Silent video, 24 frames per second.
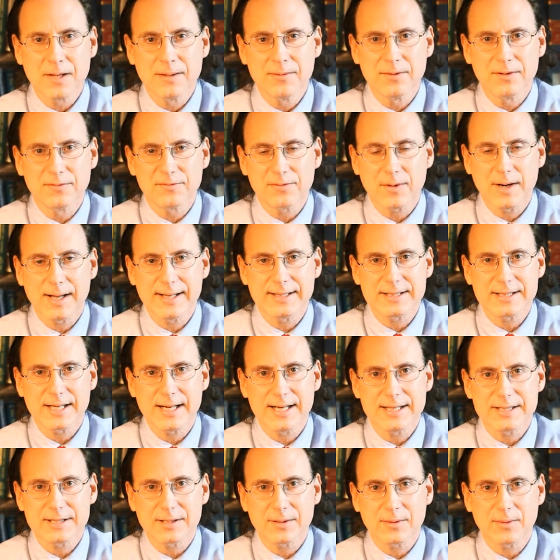the
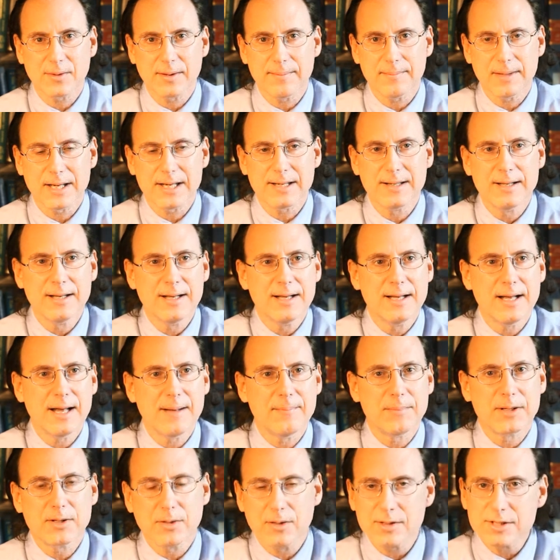franchise agreement. And
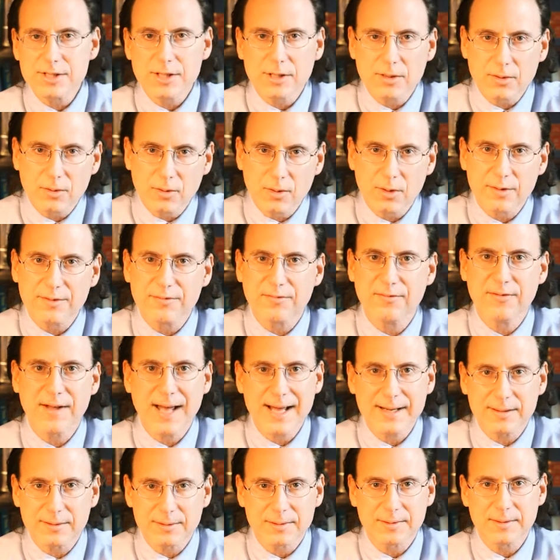because the court
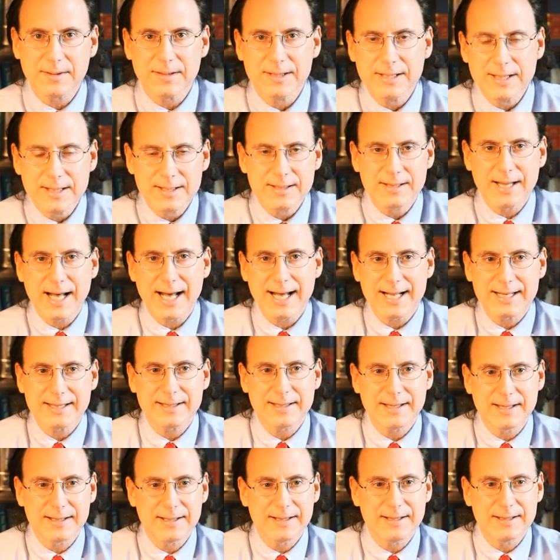found that
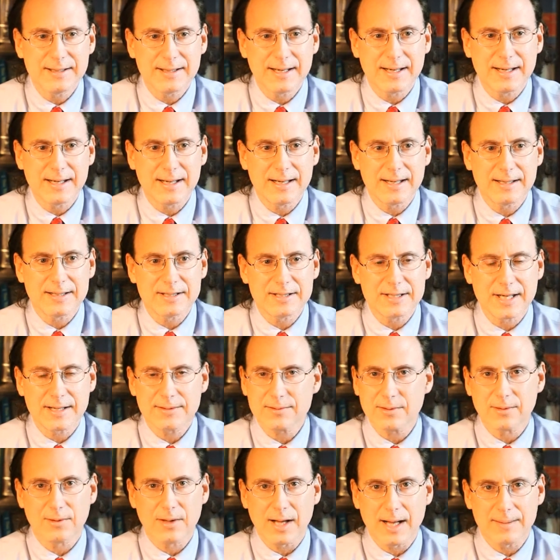the
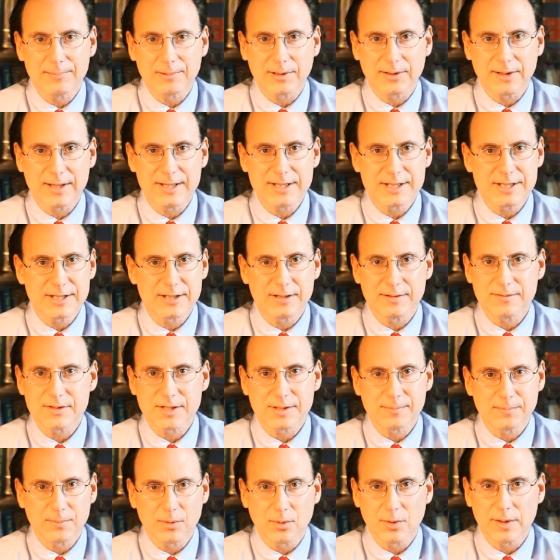general obligation of
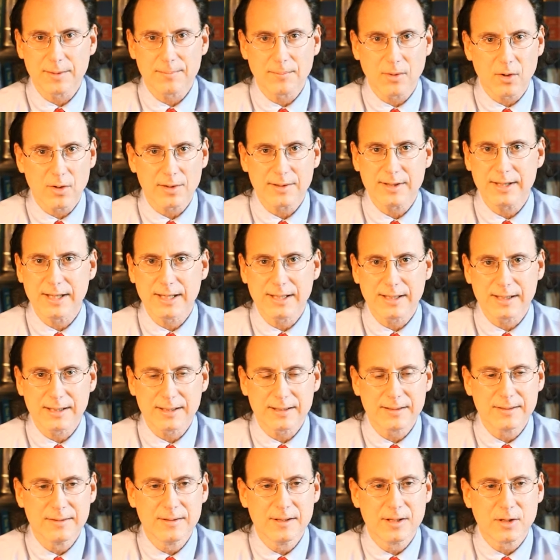supporting marketing
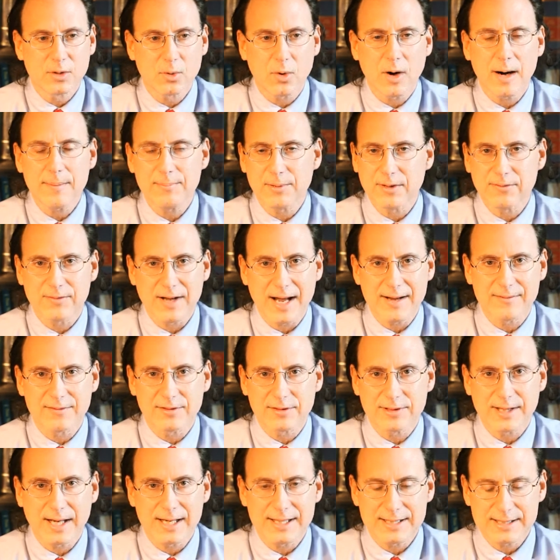and cooperative
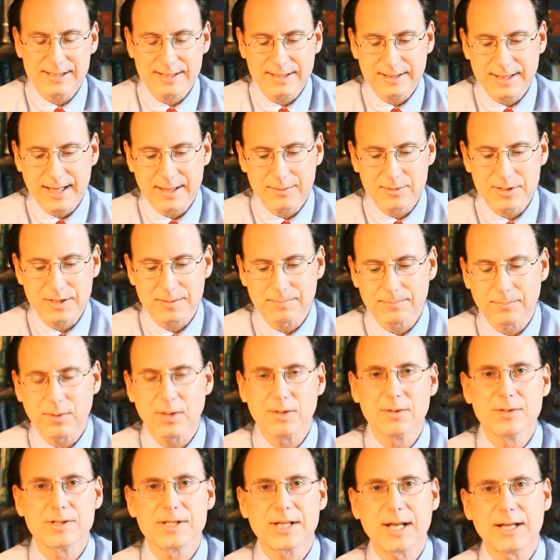advertising that was
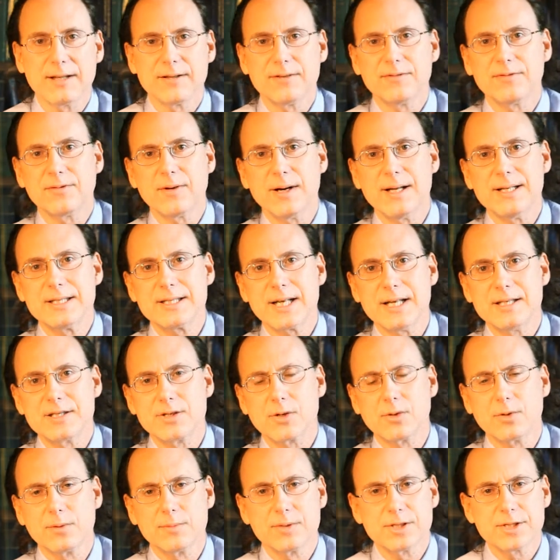imposed on the
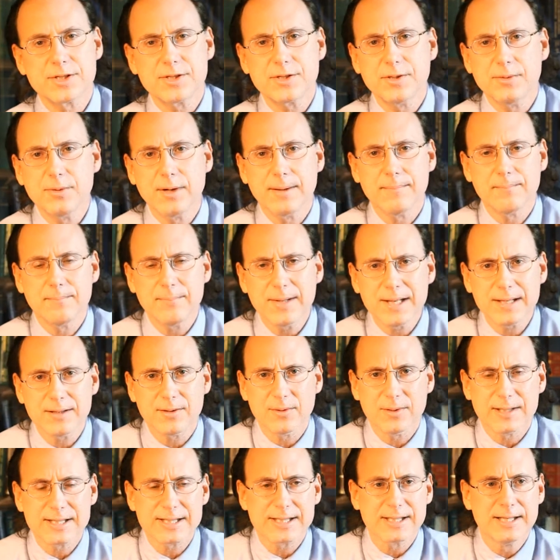franchisor was too
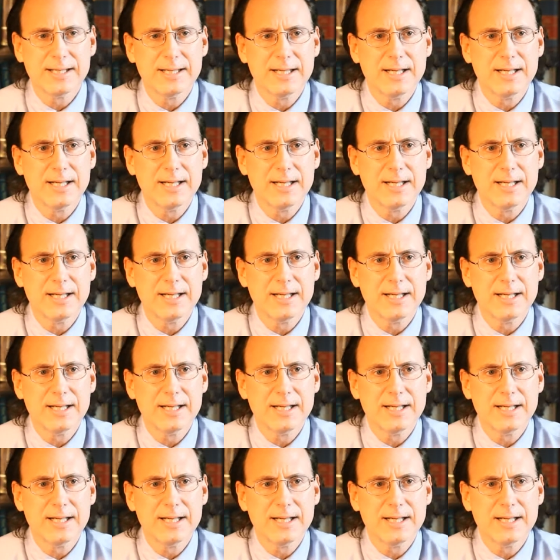ambiguous,